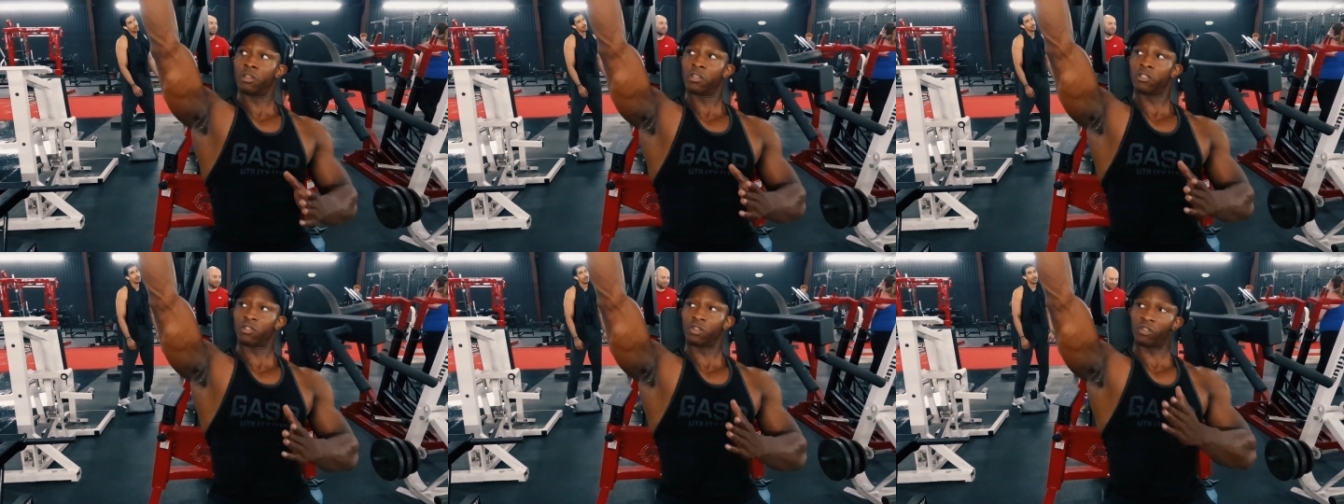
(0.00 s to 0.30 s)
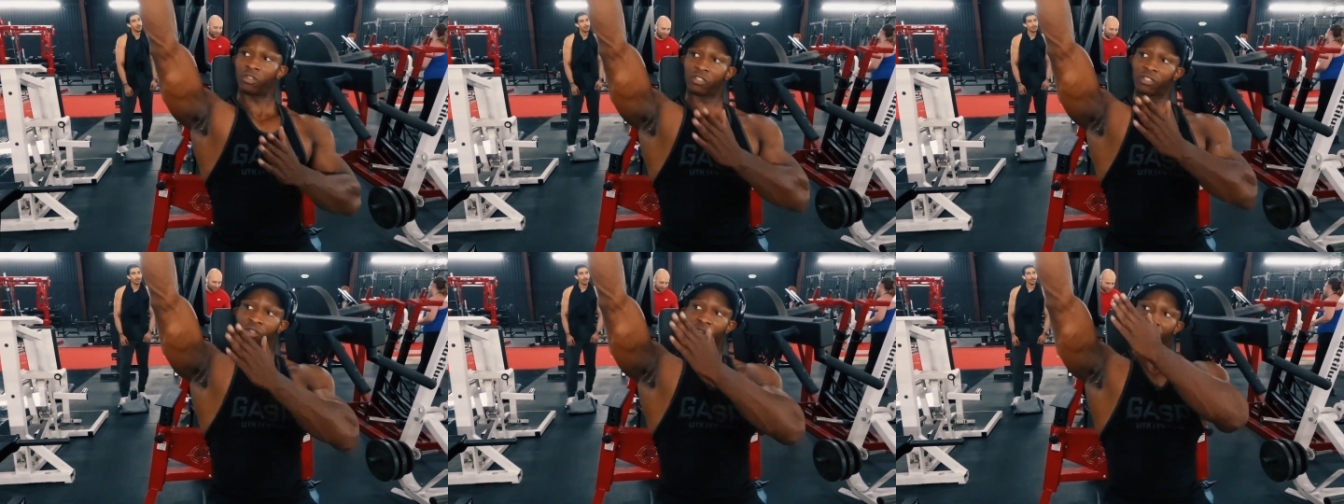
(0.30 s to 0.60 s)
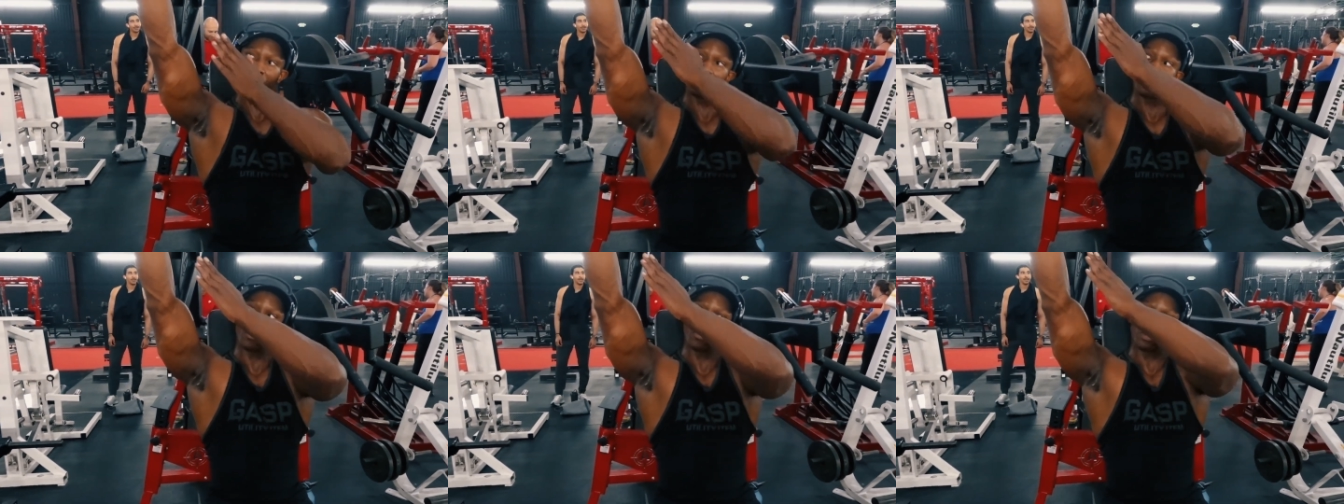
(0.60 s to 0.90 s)
So
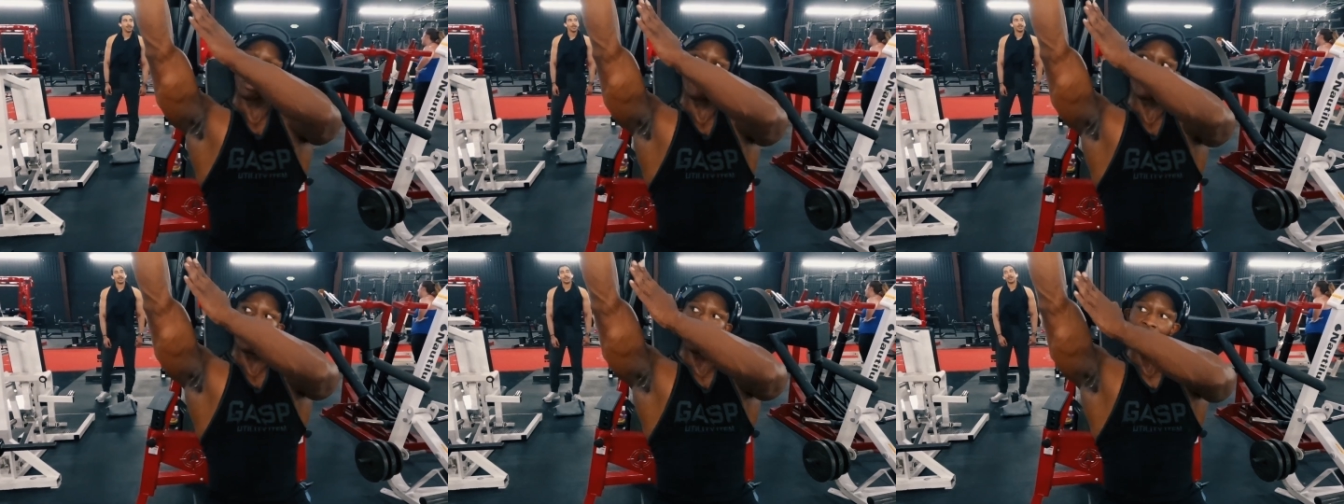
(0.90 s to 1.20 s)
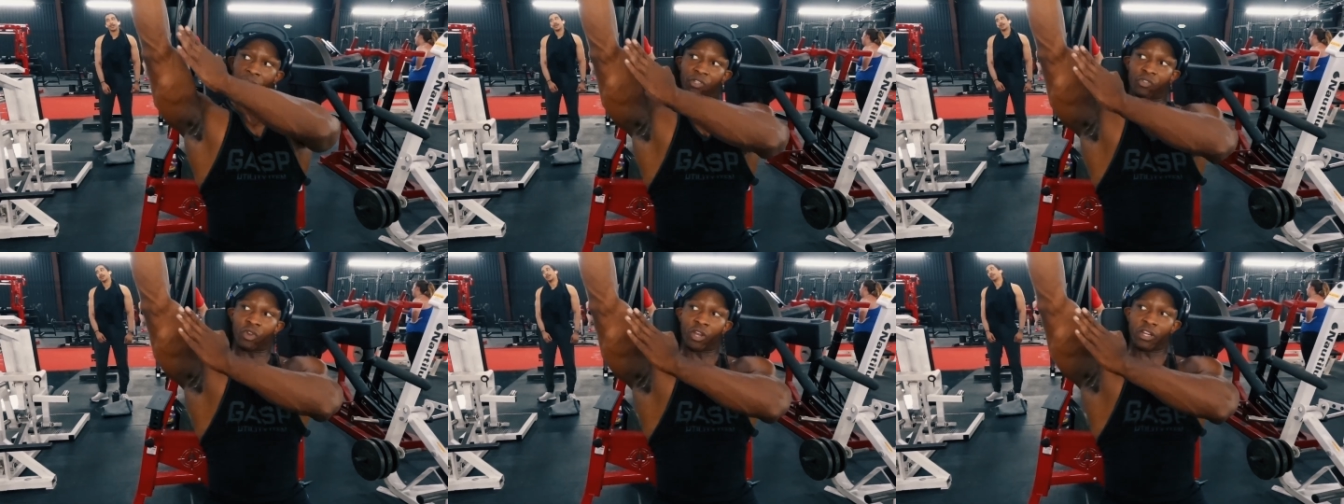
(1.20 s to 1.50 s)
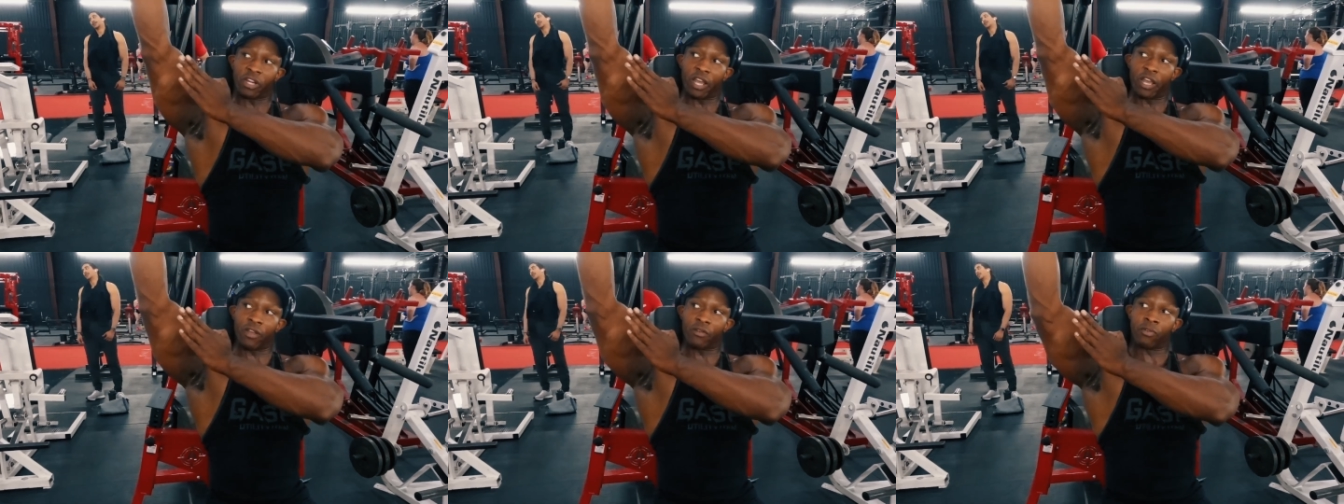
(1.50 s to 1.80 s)
instead of coming straight
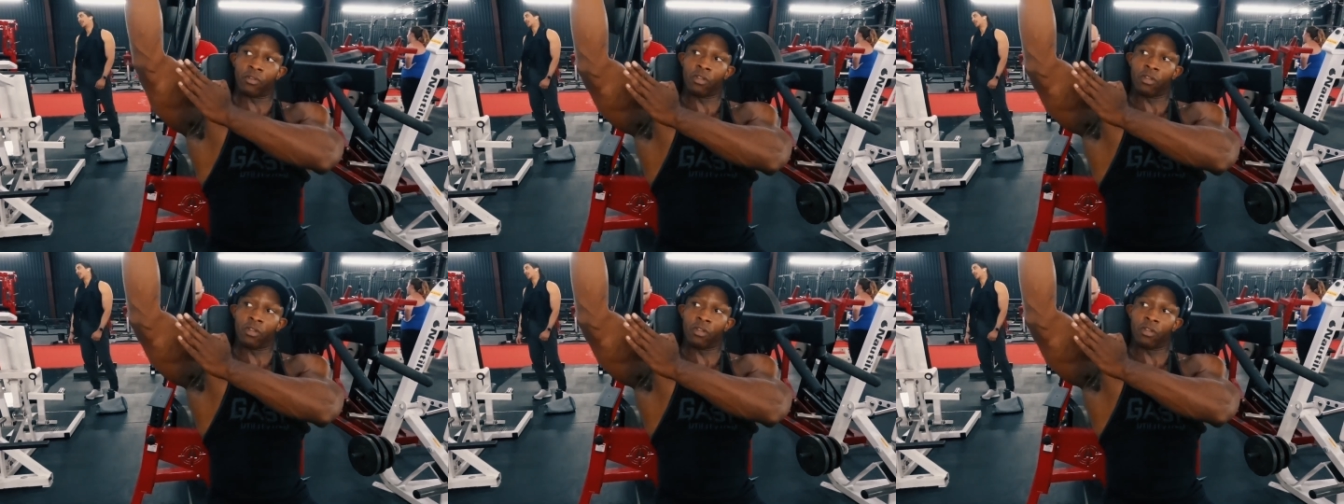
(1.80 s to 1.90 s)
down,